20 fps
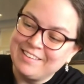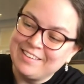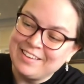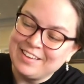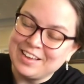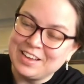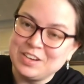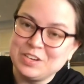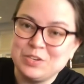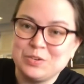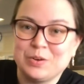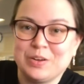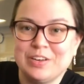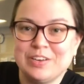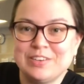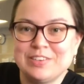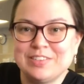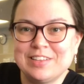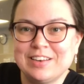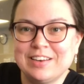enjoy
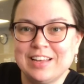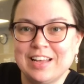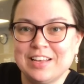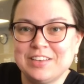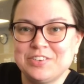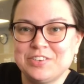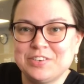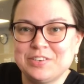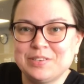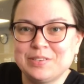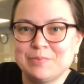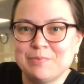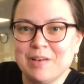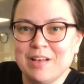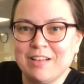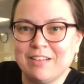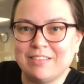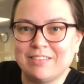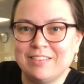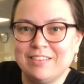your sun catcher as
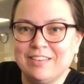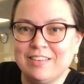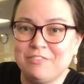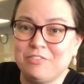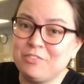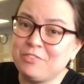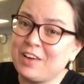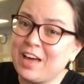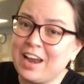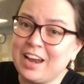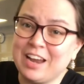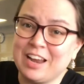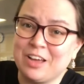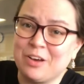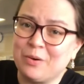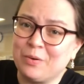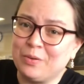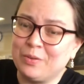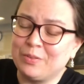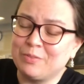well. If you've got any
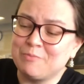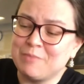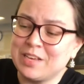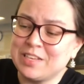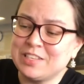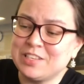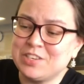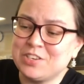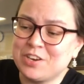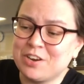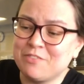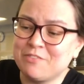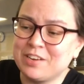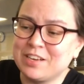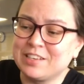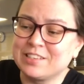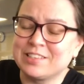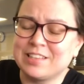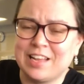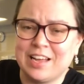old mason jar
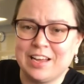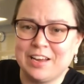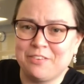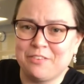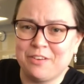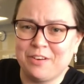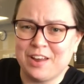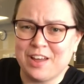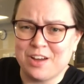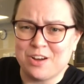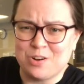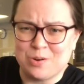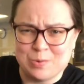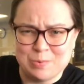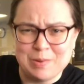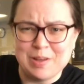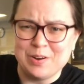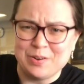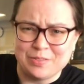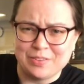rings lying around at home,
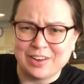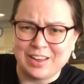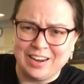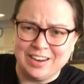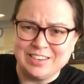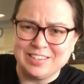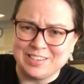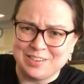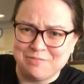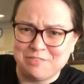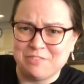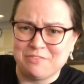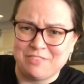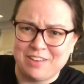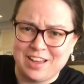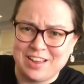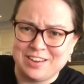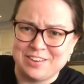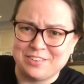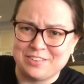I know they're kind of tough to
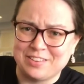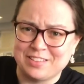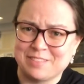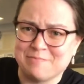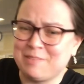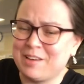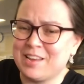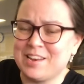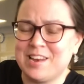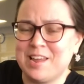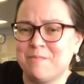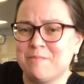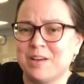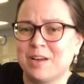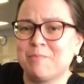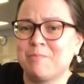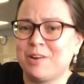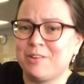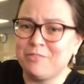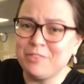find during the
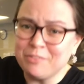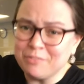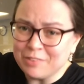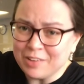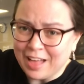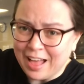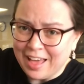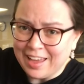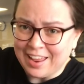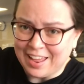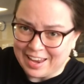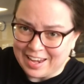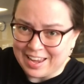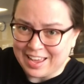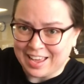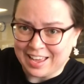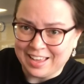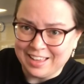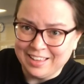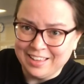pandemic, but if you've got
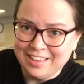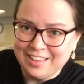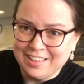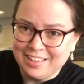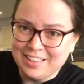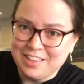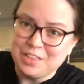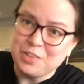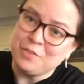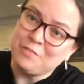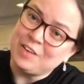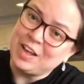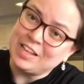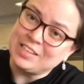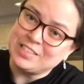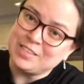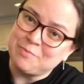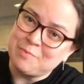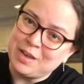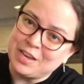any, you've got
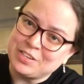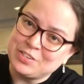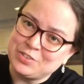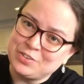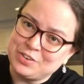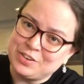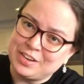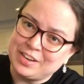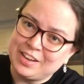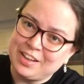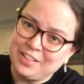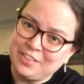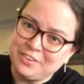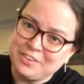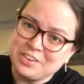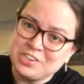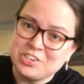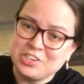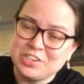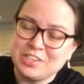some extra
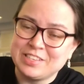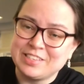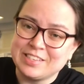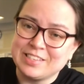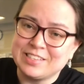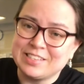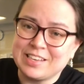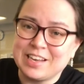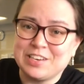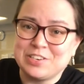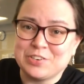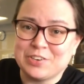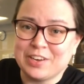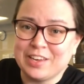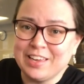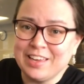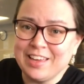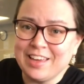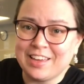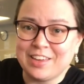coloring sheets inside your
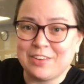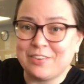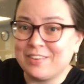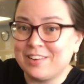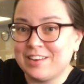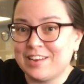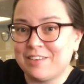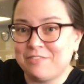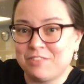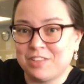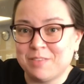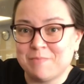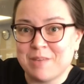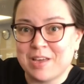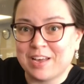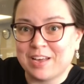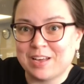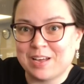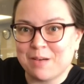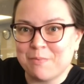kit, you can definitely make
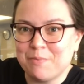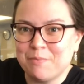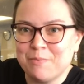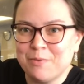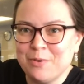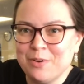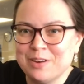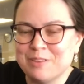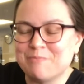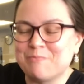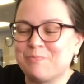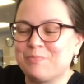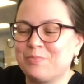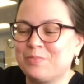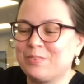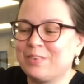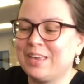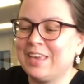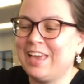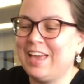a couple more.
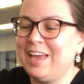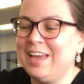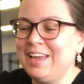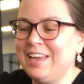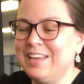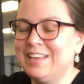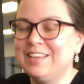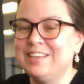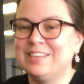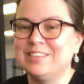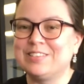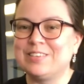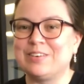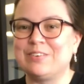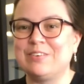Okay, so